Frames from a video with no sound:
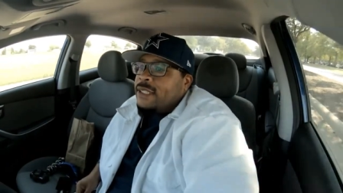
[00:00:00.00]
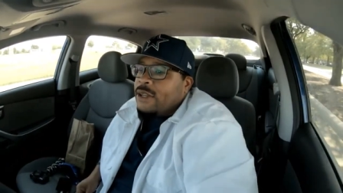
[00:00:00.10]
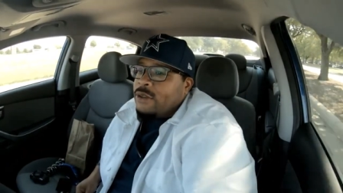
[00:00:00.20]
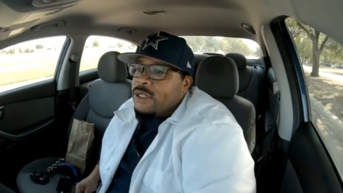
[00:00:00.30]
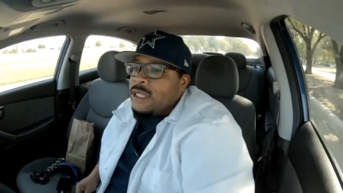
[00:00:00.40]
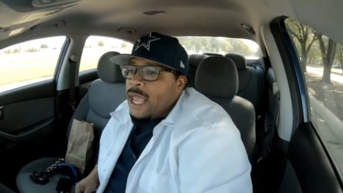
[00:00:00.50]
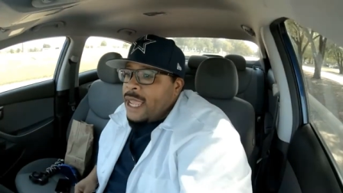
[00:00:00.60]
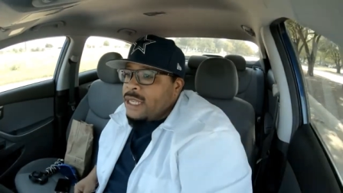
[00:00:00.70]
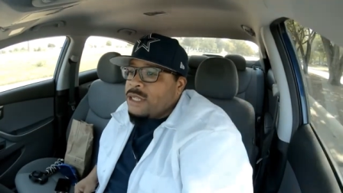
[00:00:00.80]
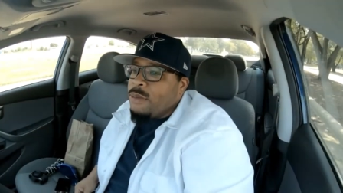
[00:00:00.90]
So,
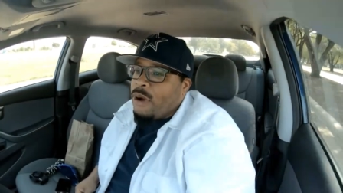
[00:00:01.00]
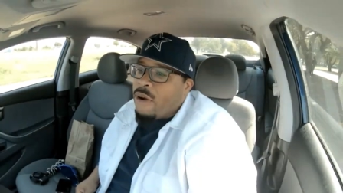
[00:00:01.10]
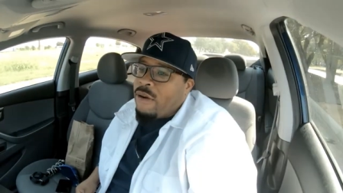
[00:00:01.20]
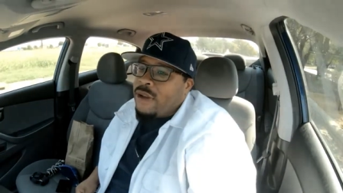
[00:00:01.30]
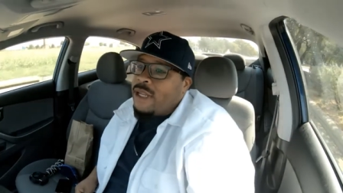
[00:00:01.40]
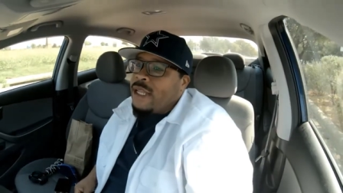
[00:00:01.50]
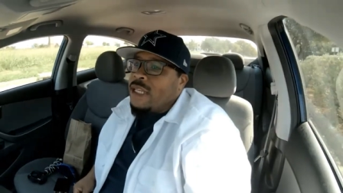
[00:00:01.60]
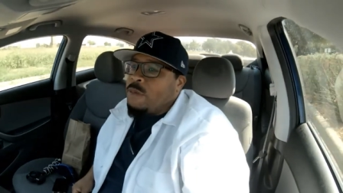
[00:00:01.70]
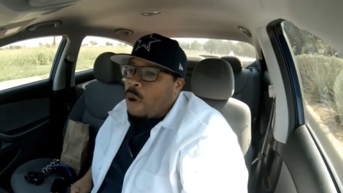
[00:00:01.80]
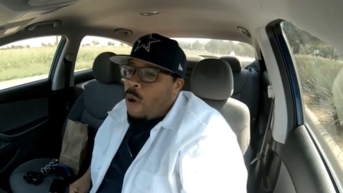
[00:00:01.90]
today and tomorrow, and
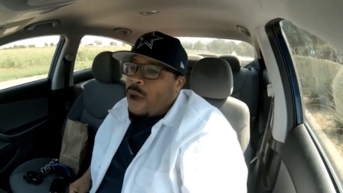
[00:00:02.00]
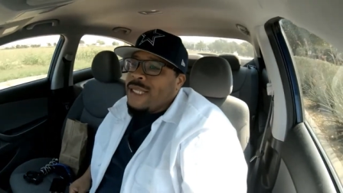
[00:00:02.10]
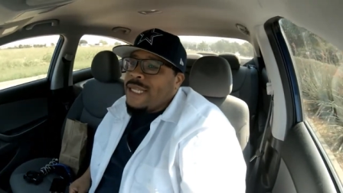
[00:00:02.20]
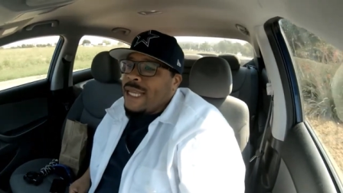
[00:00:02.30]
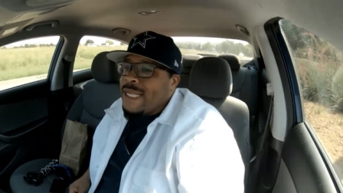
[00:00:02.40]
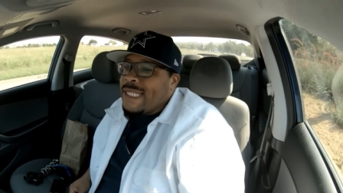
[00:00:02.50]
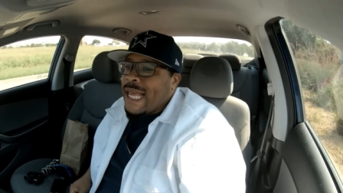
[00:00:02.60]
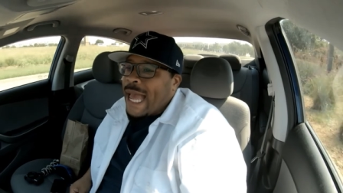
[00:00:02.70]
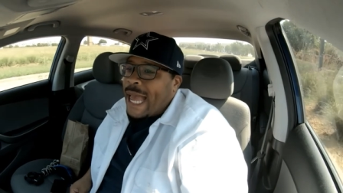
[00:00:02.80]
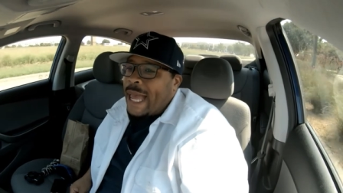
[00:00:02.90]
then it's party
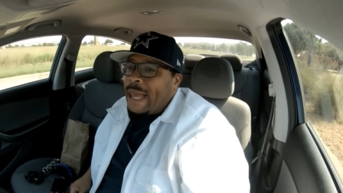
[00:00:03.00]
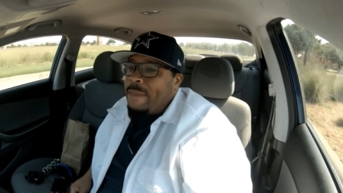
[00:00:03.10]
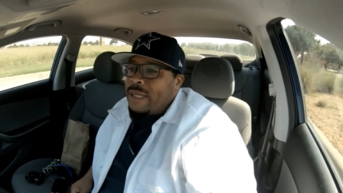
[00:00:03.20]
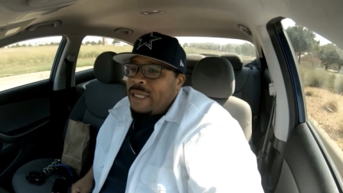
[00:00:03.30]
time.